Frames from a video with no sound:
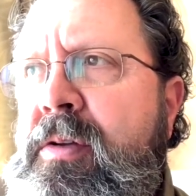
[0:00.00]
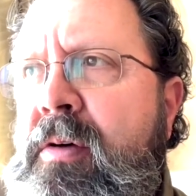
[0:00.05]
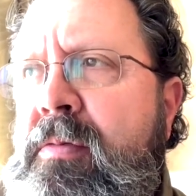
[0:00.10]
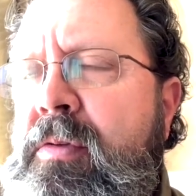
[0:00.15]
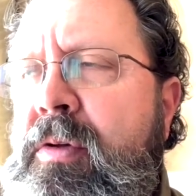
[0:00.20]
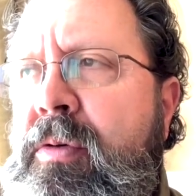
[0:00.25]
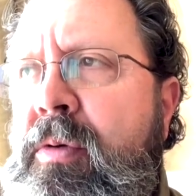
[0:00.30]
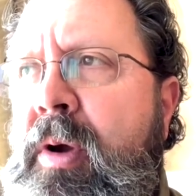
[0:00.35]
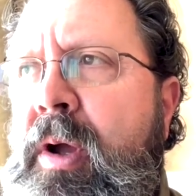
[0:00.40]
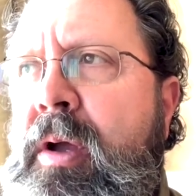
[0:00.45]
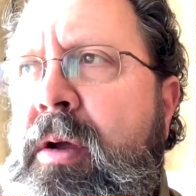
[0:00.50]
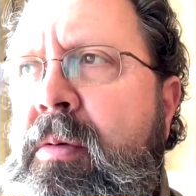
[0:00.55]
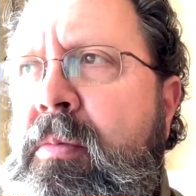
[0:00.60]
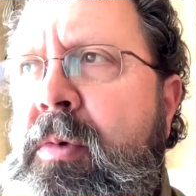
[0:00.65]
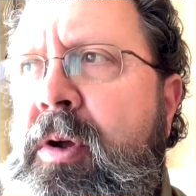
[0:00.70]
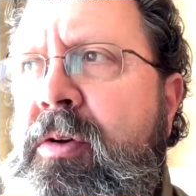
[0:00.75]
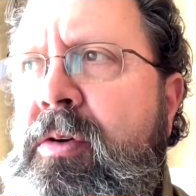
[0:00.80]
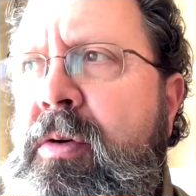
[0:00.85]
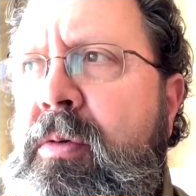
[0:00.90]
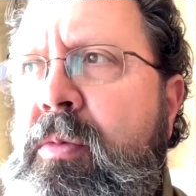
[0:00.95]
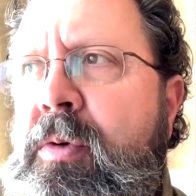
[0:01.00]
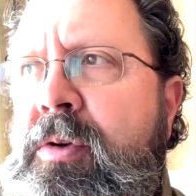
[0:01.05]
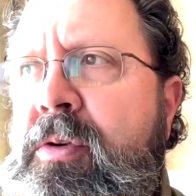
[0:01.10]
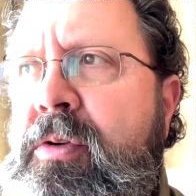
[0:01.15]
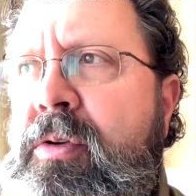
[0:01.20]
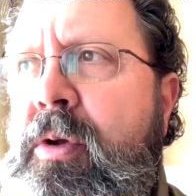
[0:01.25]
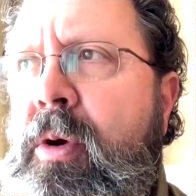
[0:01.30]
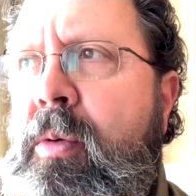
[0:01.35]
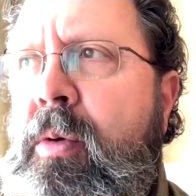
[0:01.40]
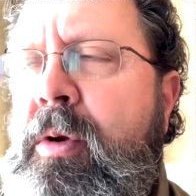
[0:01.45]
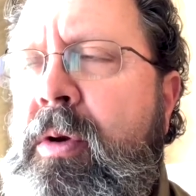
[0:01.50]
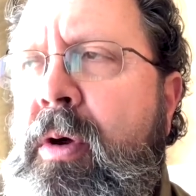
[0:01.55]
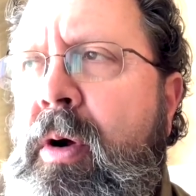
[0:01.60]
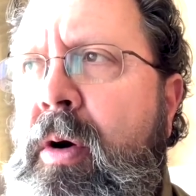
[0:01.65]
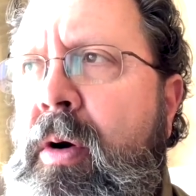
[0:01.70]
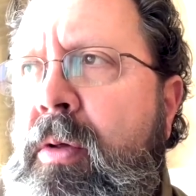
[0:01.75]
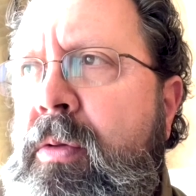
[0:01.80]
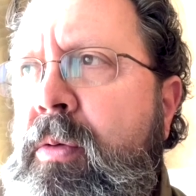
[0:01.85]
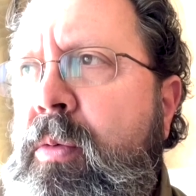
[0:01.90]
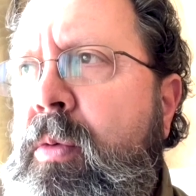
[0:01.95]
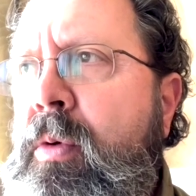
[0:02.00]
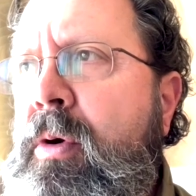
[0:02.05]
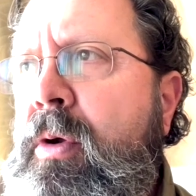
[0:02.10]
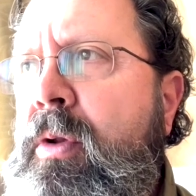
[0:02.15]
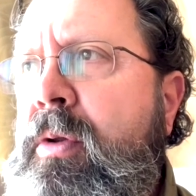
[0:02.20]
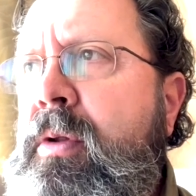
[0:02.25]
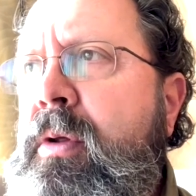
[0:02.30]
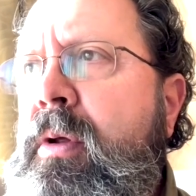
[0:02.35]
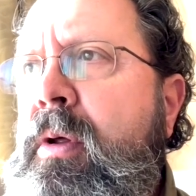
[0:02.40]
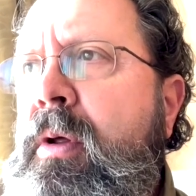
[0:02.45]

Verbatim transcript: of the Great Commission, which is go into all the world,